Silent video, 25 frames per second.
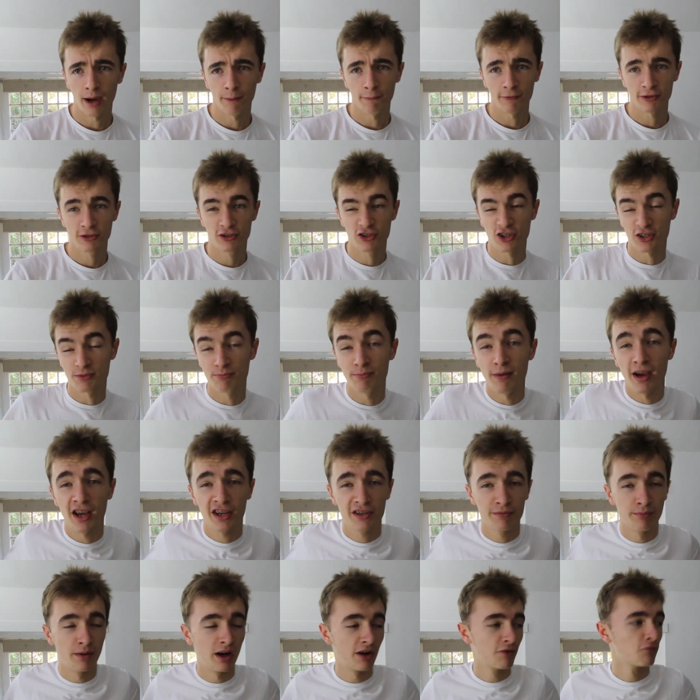which just
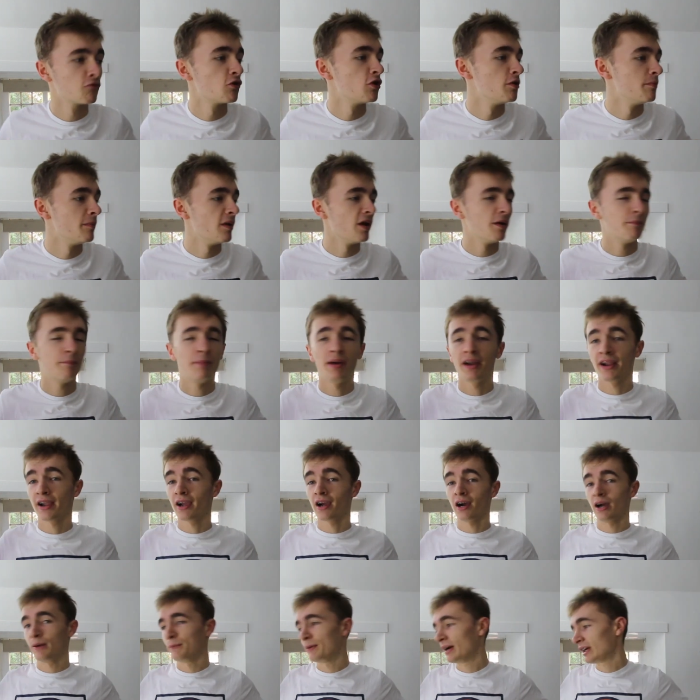makes my room look bigger.
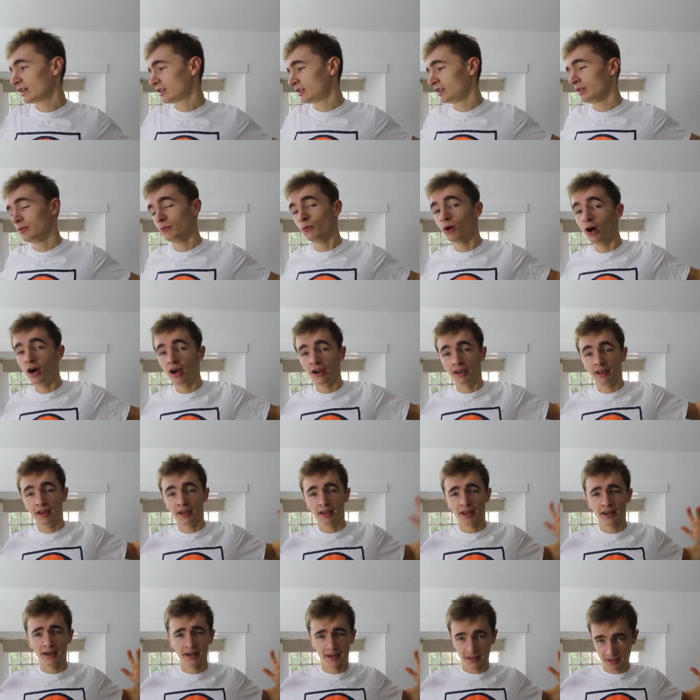I'm actually
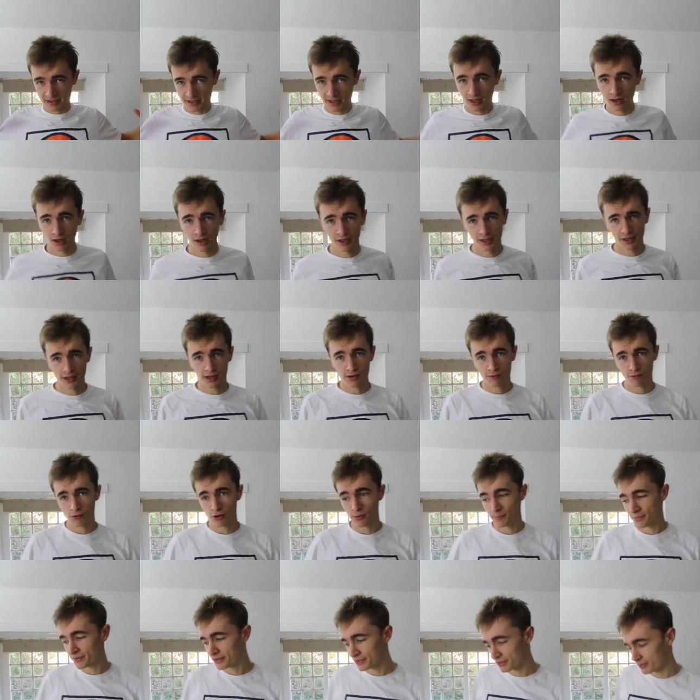working in a tiny
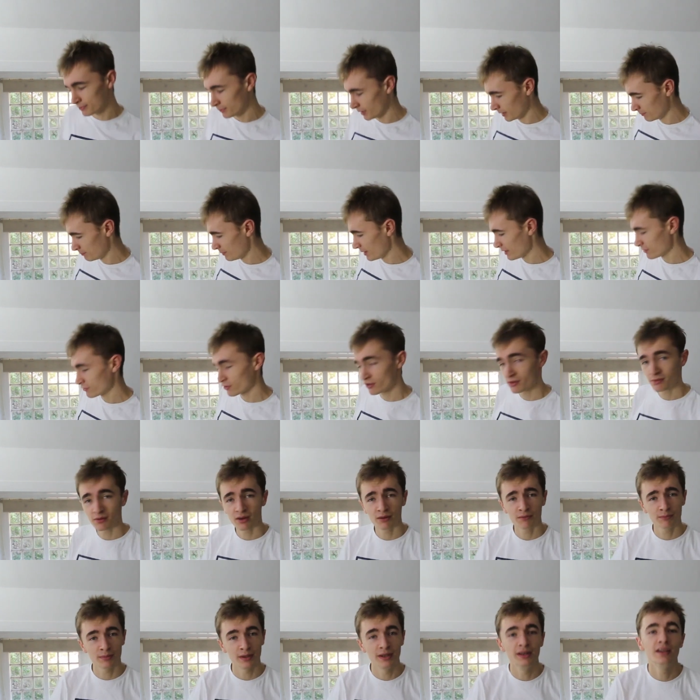room. This is my bedroom.
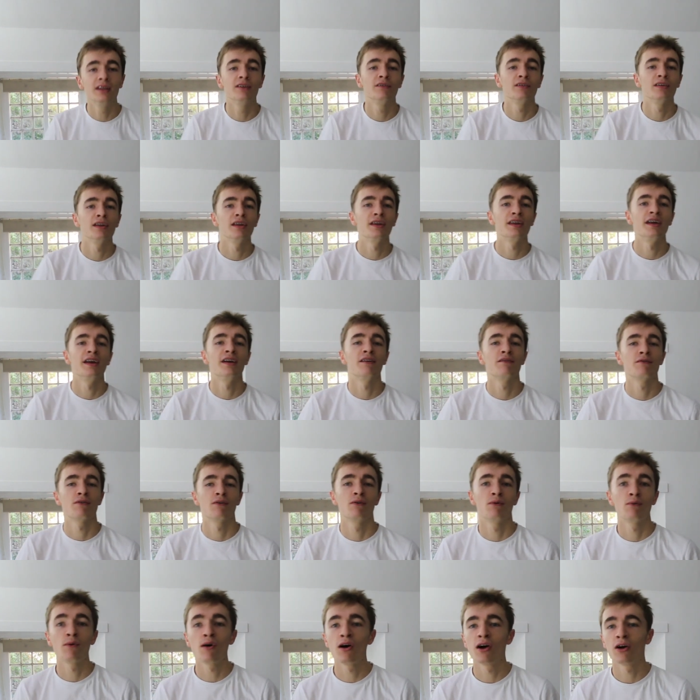I've been living in here for
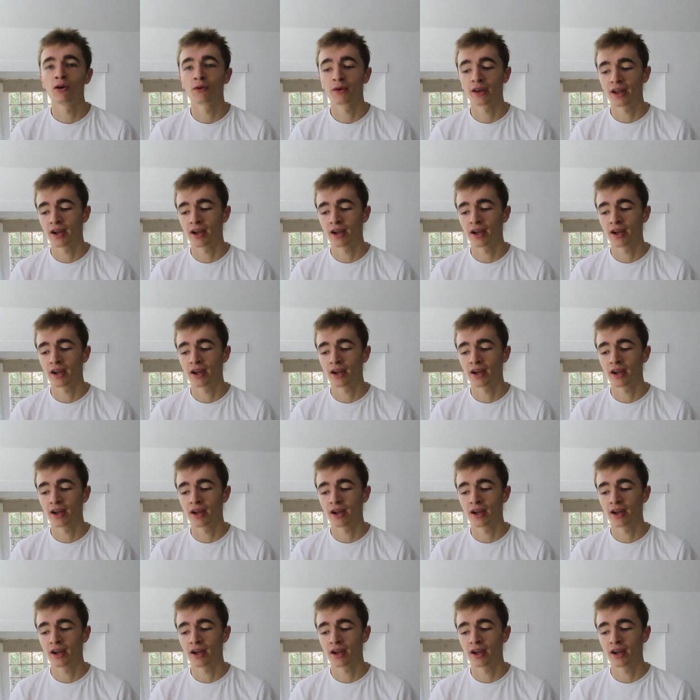a while